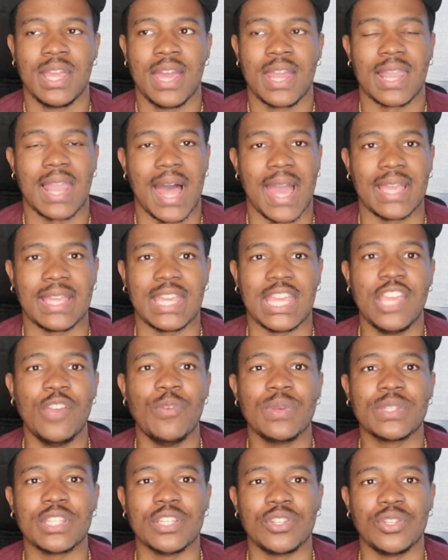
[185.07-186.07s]
Like he
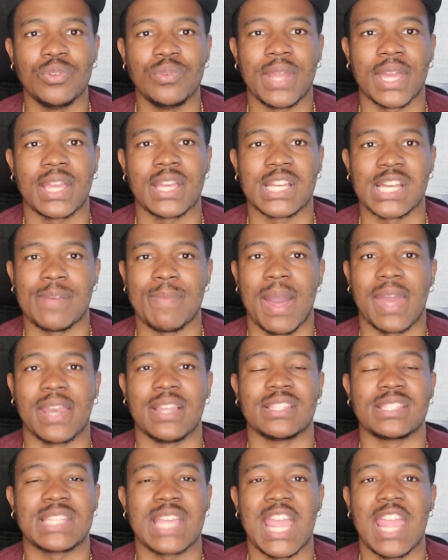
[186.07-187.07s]
was the dude that can come out
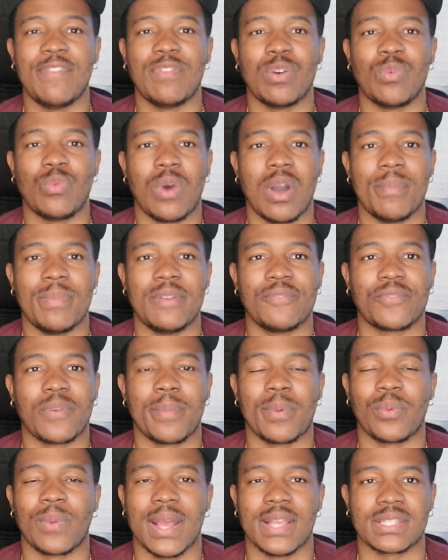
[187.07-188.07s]
and save a woman
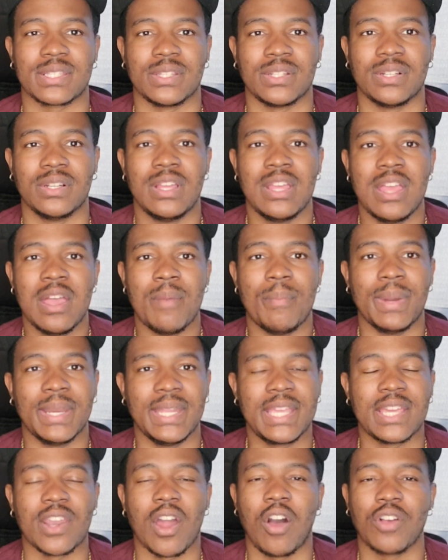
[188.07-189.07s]
from a wrestler, but he
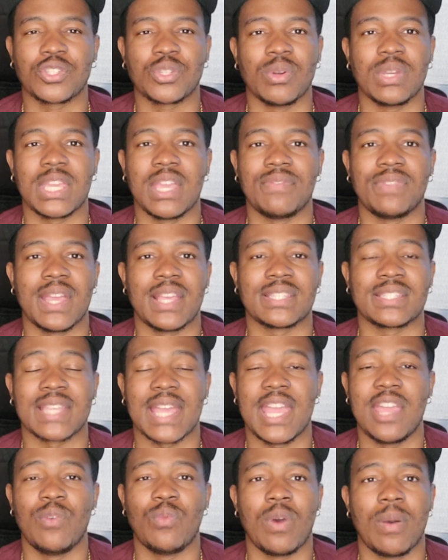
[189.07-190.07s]
can also give that
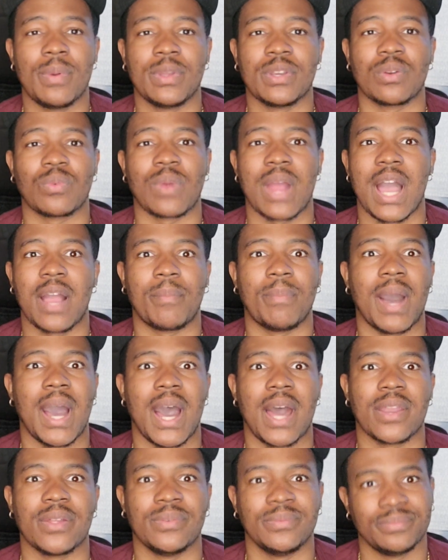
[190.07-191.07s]
same woman a rock
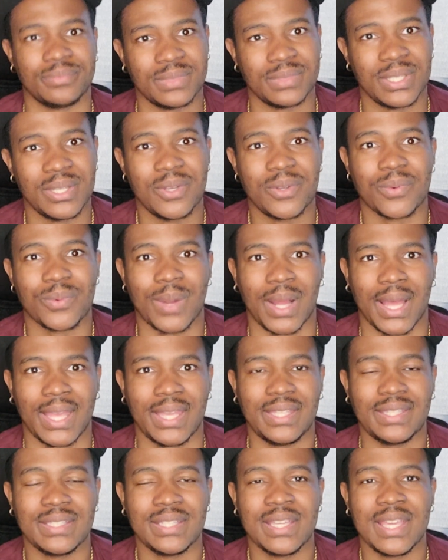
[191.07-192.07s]
bottom,
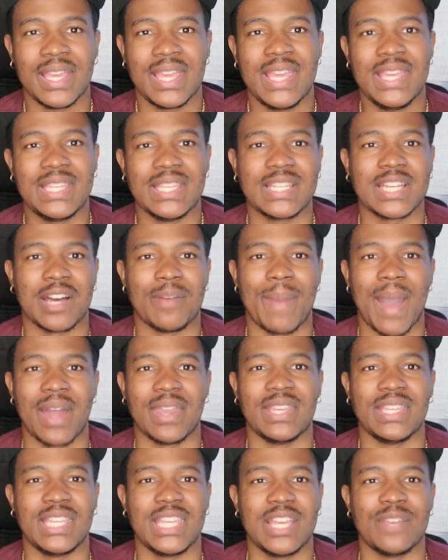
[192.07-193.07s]
right? He could come
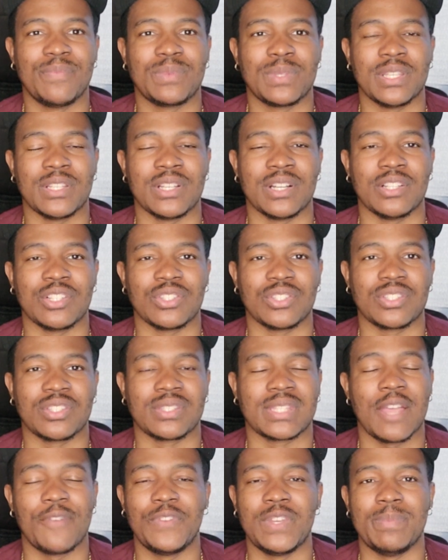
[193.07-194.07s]
out and give uh,
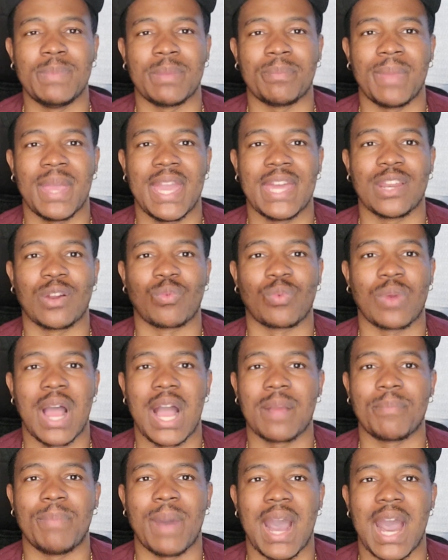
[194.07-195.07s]
Stephanie McMahon a
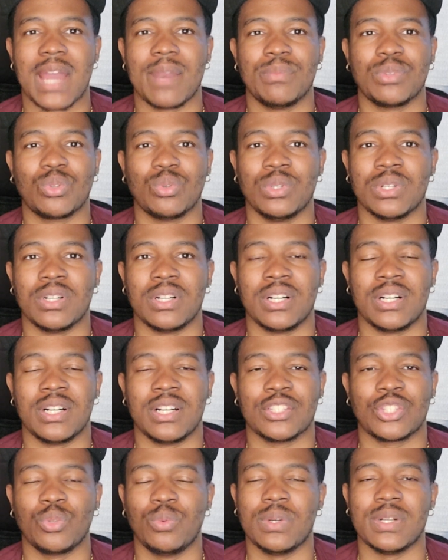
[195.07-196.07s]
rock bottom through a
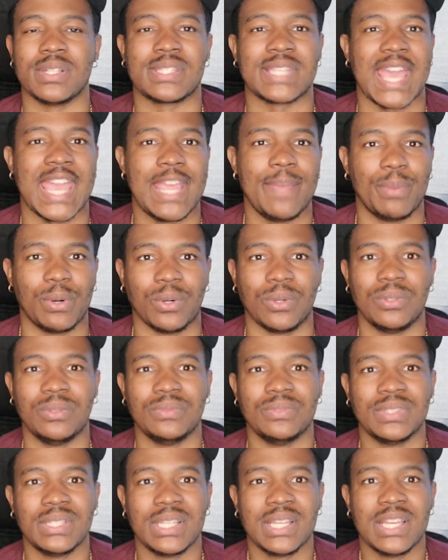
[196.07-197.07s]
uh, through a
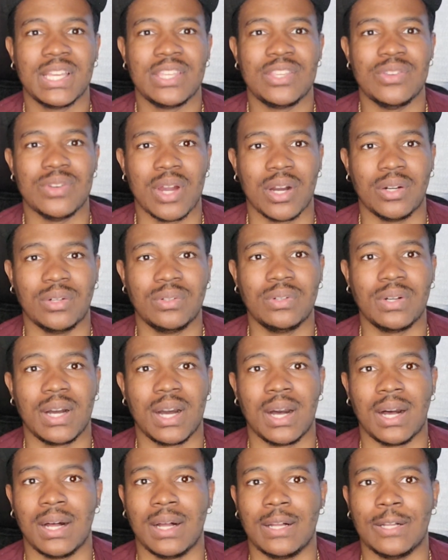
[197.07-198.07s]
table. You know,
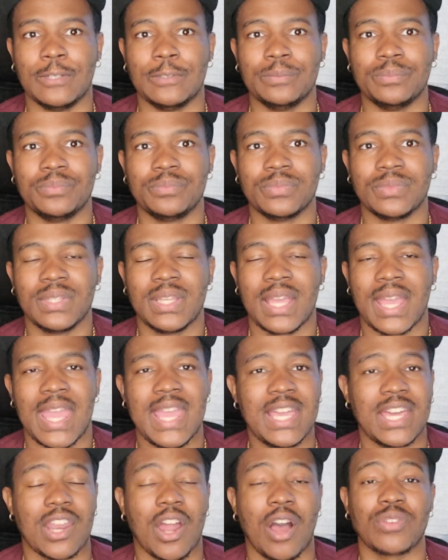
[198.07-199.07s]
um,
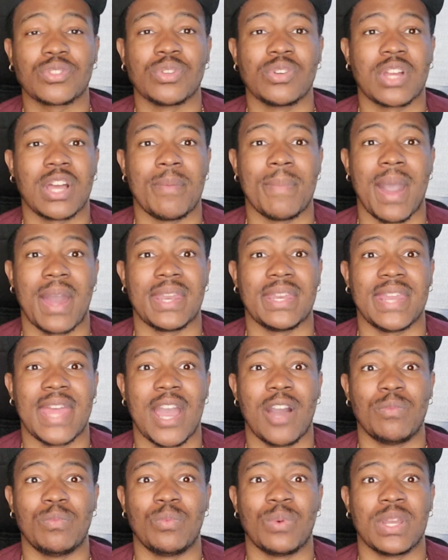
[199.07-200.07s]
he could also come out and
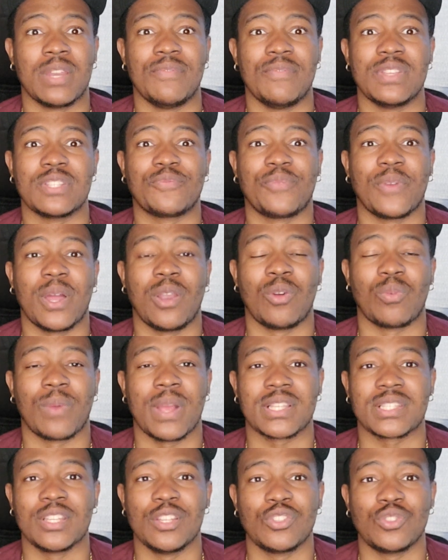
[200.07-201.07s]
help one of his fellow
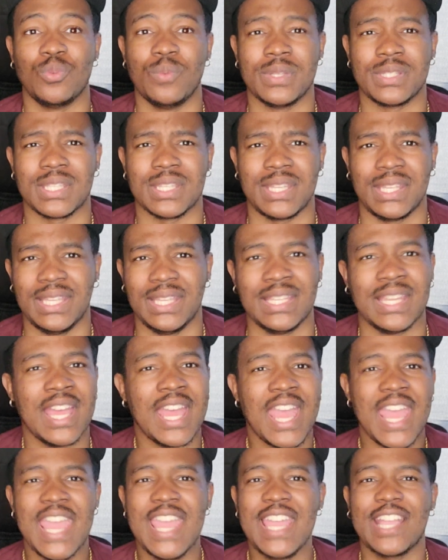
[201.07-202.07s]
wrestlers who was in need.
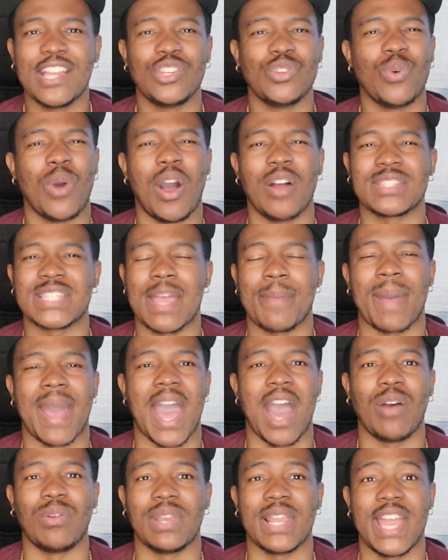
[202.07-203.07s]
He could do all type of
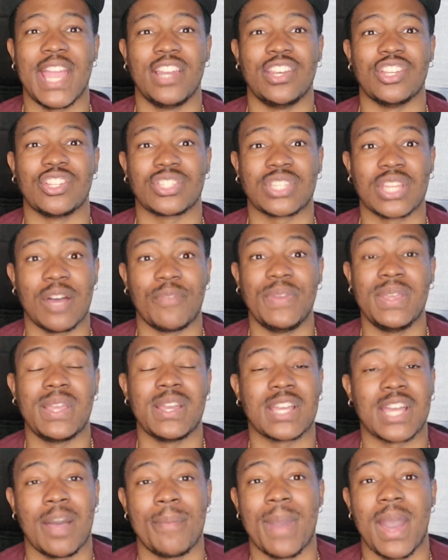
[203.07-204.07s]
outlandish stuff. He
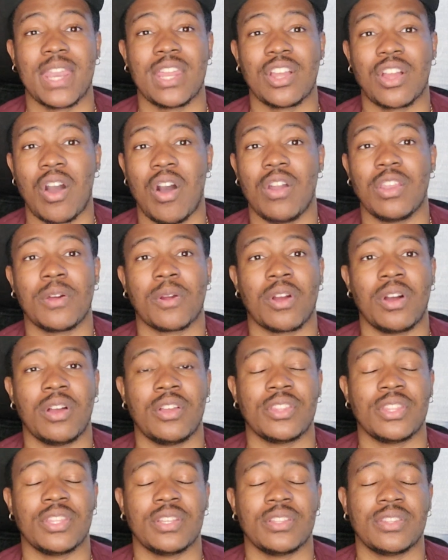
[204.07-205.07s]
can come out and call the,
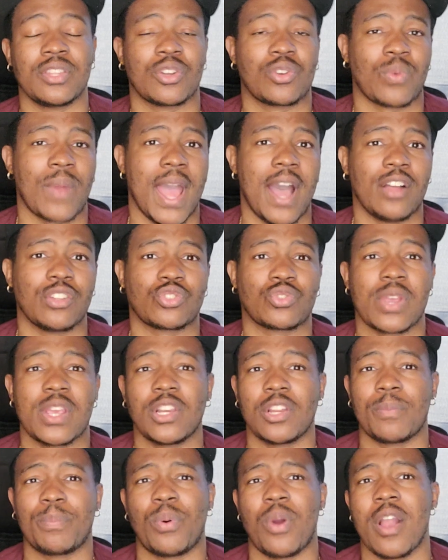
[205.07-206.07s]
uh, the, the crowd
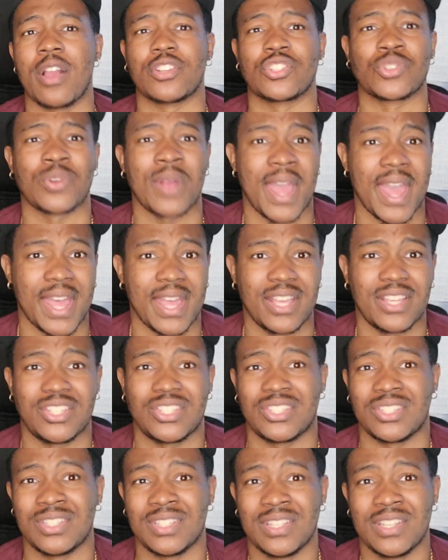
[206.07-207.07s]
trailer park
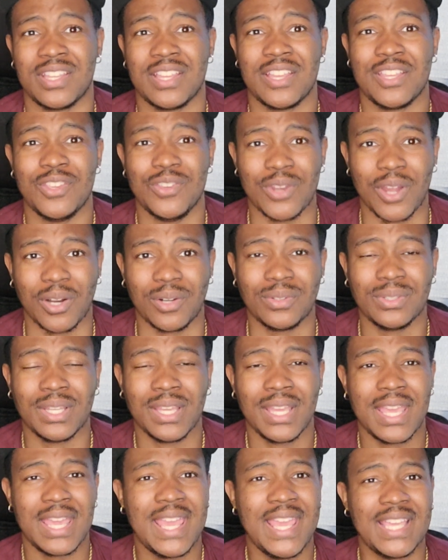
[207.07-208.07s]
trash. You know,
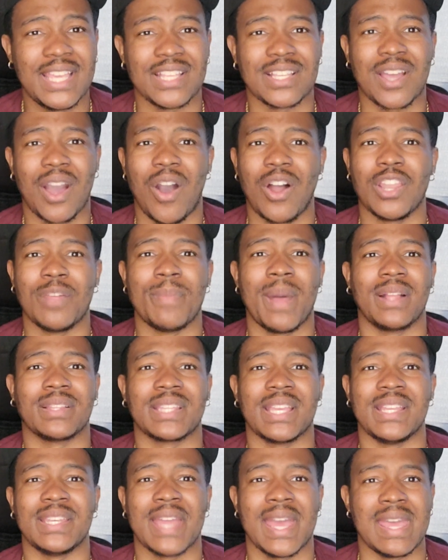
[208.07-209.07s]
he can call them out
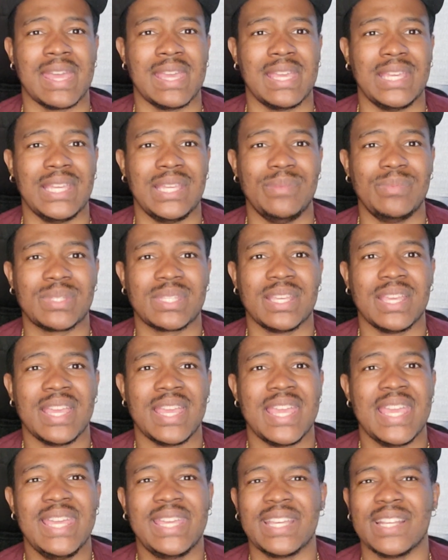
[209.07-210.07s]
their names.
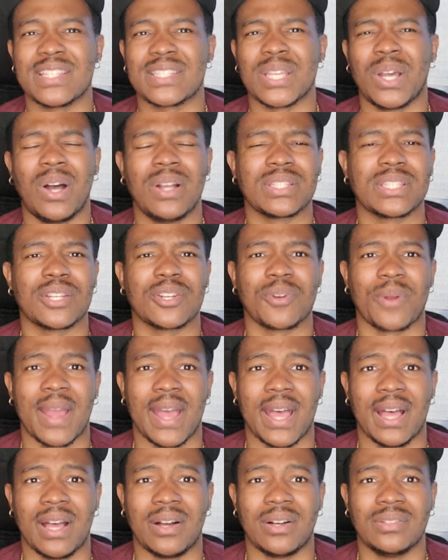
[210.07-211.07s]
He could taunt the
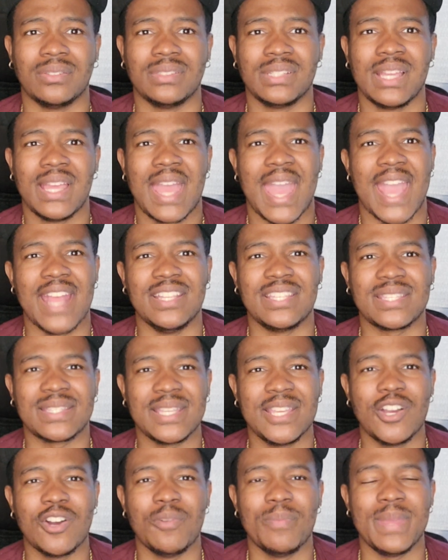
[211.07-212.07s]
crowd and
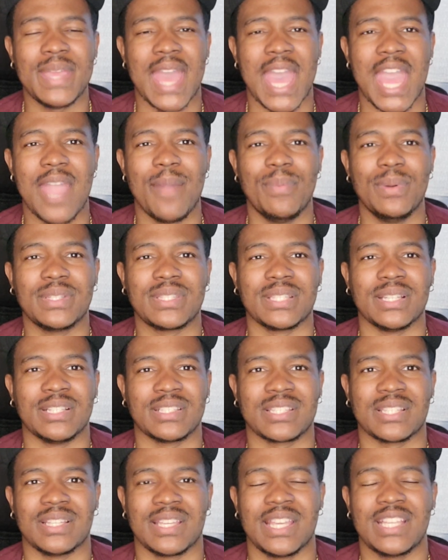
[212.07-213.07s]
still be able
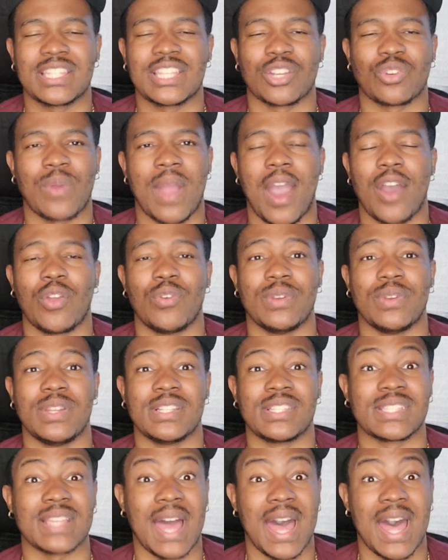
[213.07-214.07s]
to, to get the crowd on
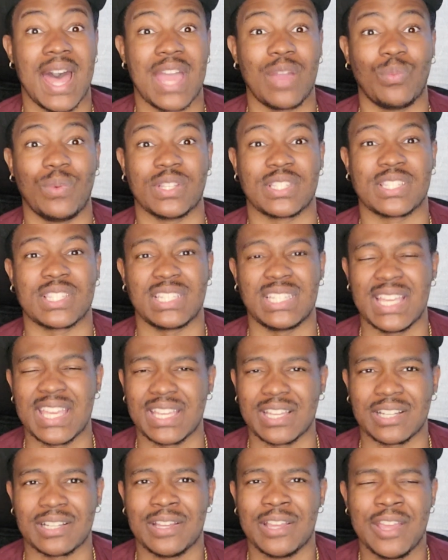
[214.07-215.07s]
his side with
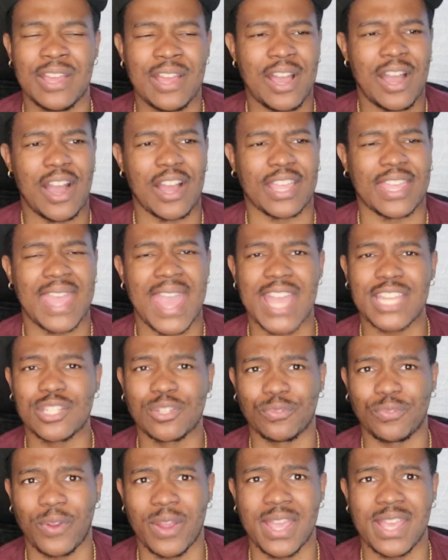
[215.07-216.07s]
slick
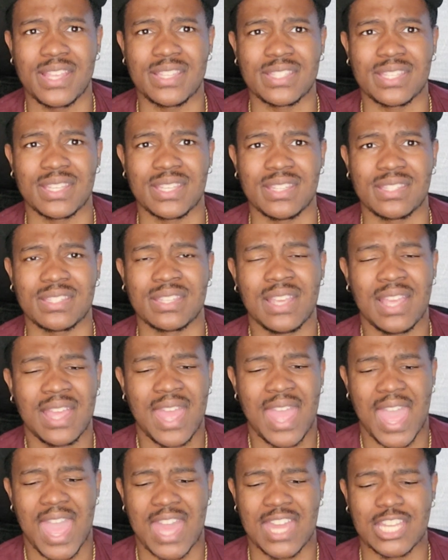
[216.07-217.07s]
catchphrases
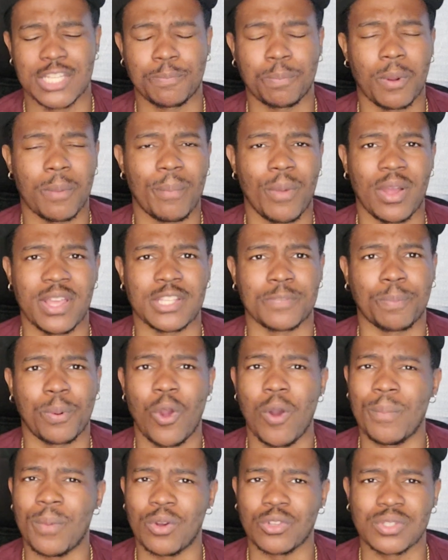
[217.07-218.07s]
and his promo, his
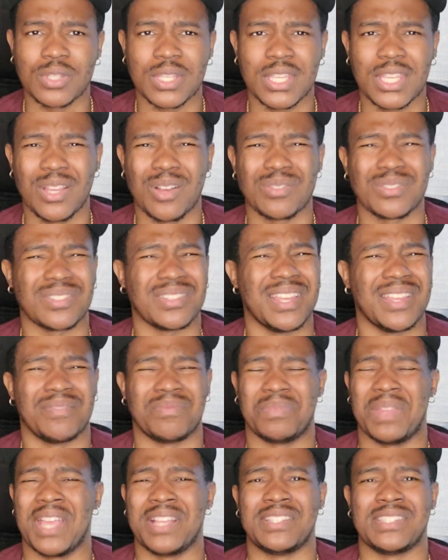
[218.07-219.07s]
promo skills
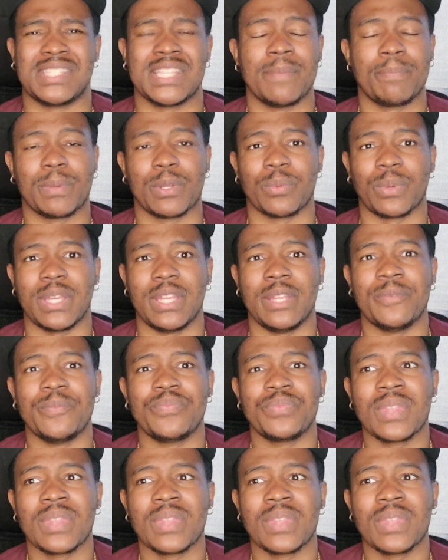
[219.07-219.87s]
exemplary.